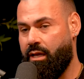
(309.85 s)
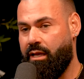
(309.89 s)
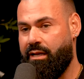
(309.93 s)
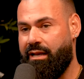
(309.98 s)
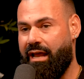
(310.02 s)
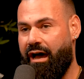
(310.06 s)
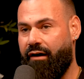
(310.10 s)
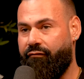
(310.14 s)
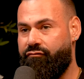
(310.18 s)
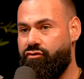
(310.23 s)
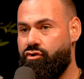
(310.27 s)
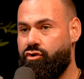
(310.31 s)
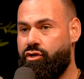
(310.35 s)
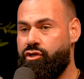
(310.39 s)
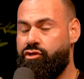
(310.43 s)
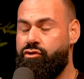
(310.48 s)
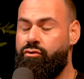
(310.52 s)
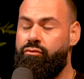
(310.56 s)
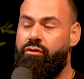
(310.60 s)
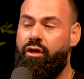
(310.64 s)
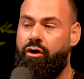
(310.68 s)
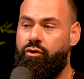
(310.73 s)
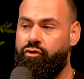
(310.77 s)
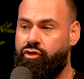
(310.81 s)
Now, if you could
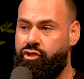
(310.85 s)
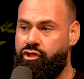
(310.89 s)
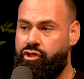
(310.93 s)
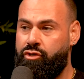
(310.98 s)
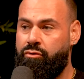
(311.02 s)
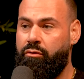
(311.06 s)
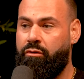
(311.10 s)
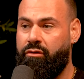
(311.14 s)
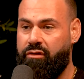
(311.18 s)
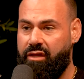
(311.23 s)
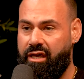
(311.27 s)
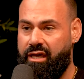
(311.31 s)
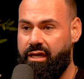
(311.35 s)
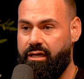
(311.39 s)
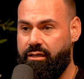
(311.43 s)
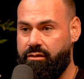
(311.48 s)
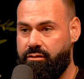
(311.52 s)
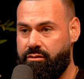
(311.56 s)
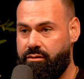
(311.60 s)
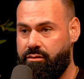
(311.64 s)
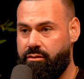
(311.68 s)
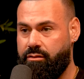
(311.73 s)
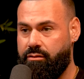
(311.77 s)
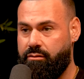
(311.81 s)
do those two
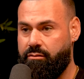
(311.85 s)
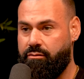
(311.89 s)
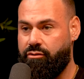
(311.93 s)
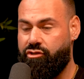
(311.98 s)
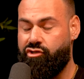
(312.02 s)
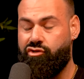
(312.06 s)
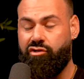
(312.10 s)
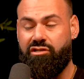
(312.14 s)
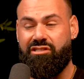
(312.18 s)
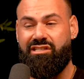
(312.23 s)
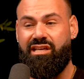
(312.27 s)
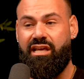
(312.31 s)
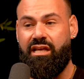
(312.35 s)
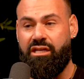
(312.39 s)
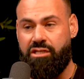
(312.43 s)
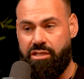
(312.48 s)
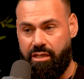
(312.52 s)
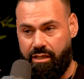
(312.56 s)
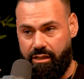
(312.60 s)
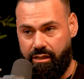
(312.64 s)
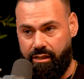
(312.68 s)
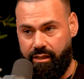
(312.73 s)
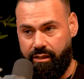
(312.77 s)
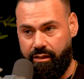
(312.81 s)
things
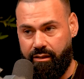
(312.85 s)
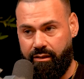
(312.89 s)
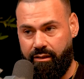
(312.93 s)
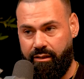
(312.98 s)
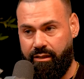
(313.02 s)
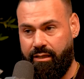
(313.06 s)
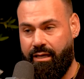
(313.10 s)
strategically